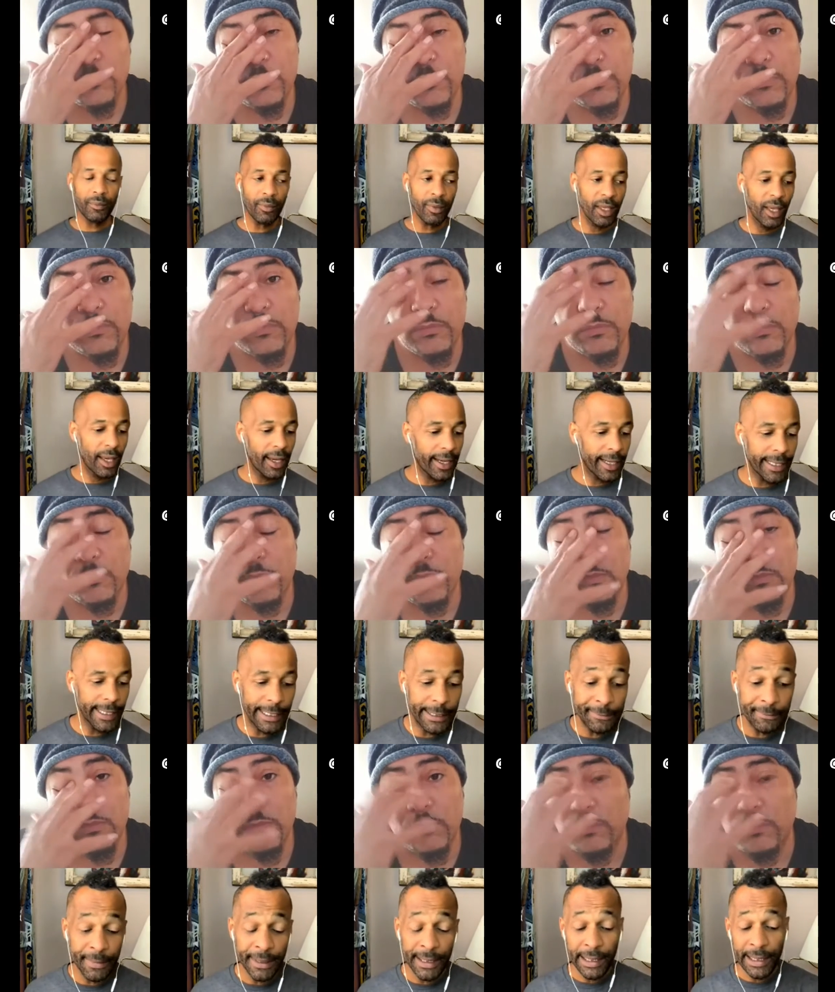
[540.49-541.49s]
Speaker 1: Um,
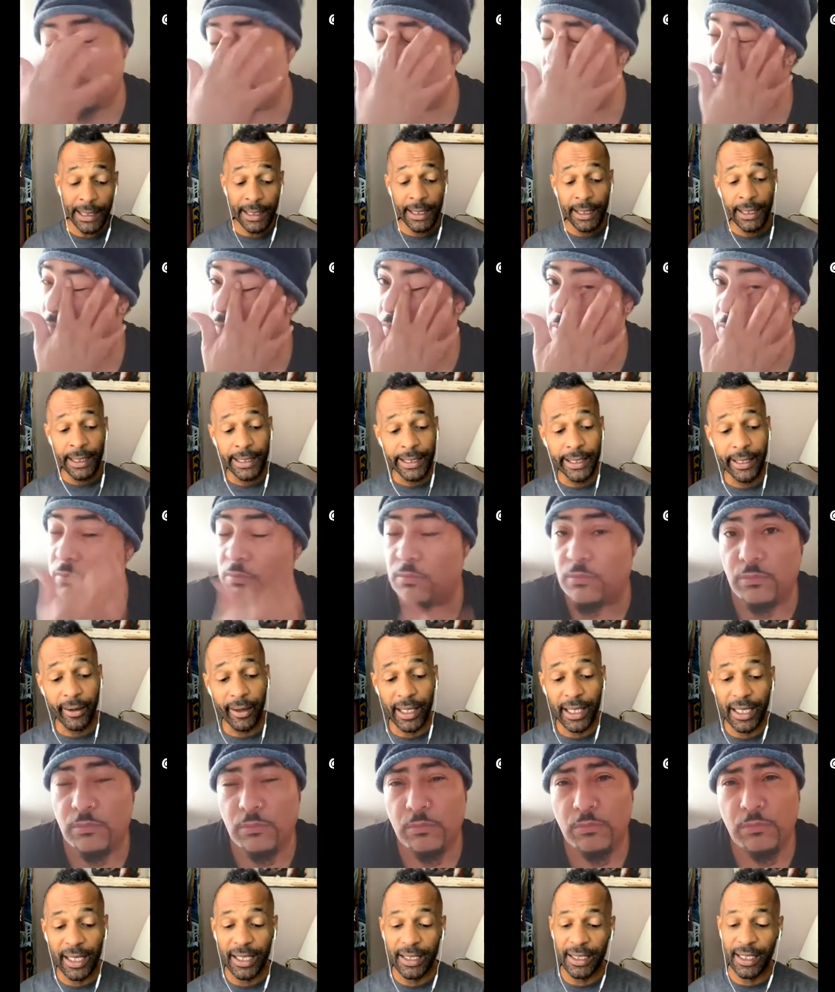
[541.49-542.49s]
you know, it,
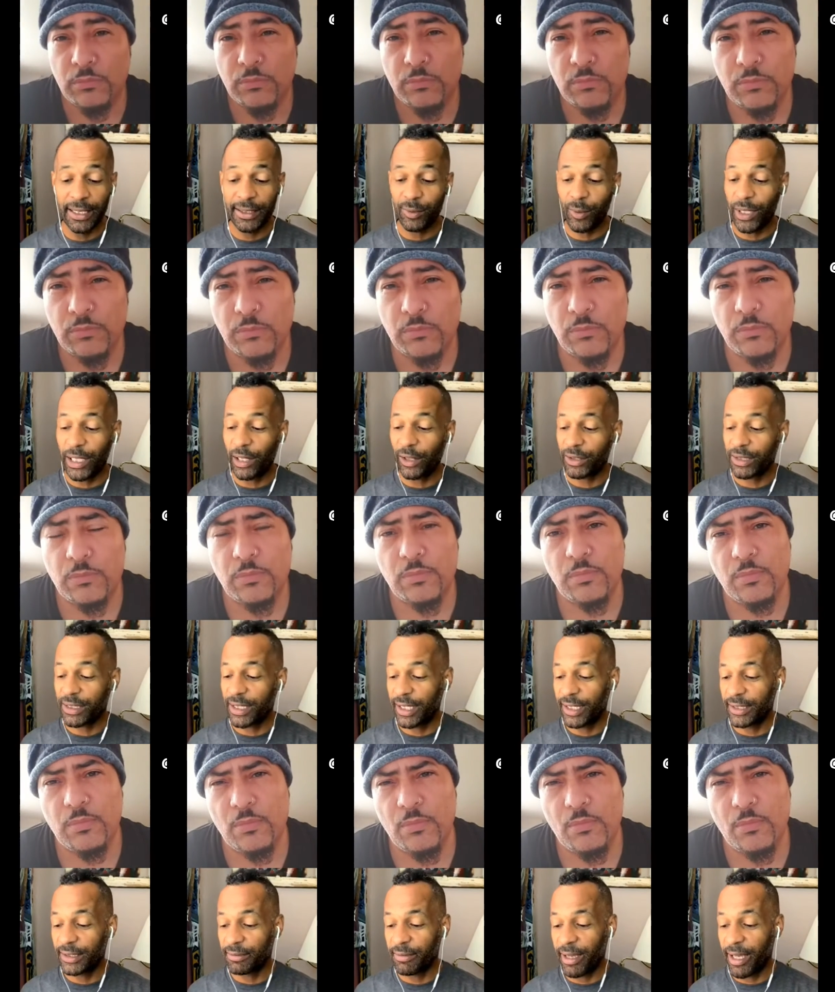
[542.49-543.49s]
it's one of those things,
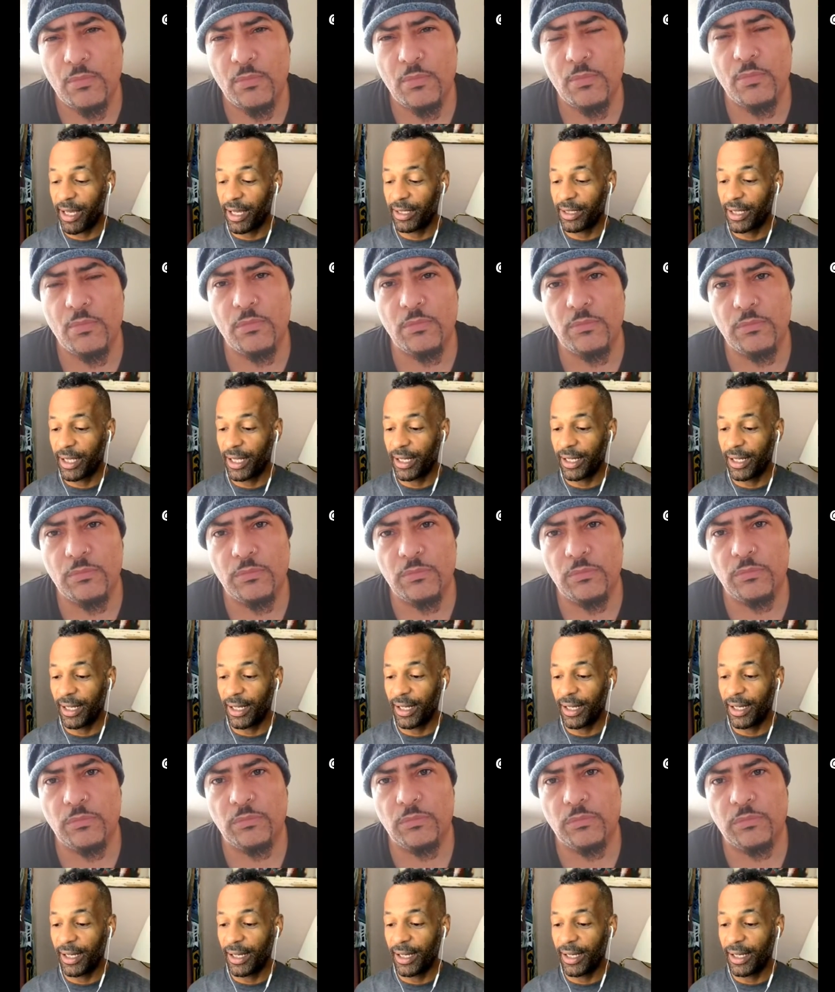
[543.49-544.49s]
man, that
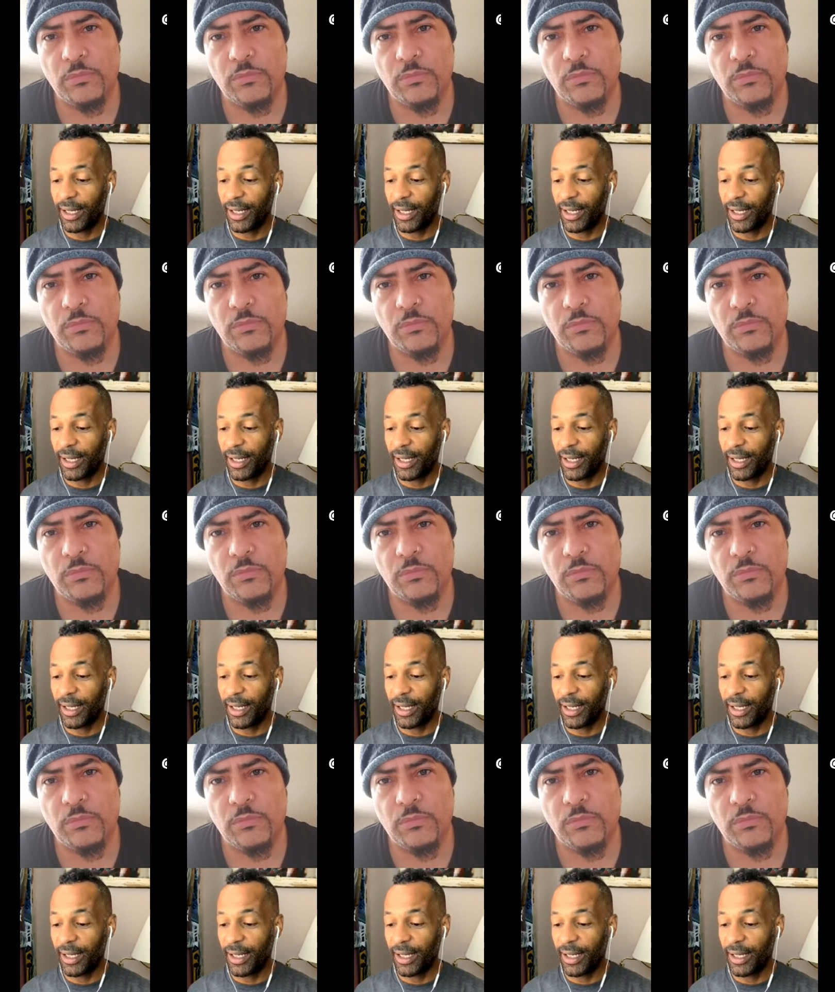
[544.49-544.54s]
uh,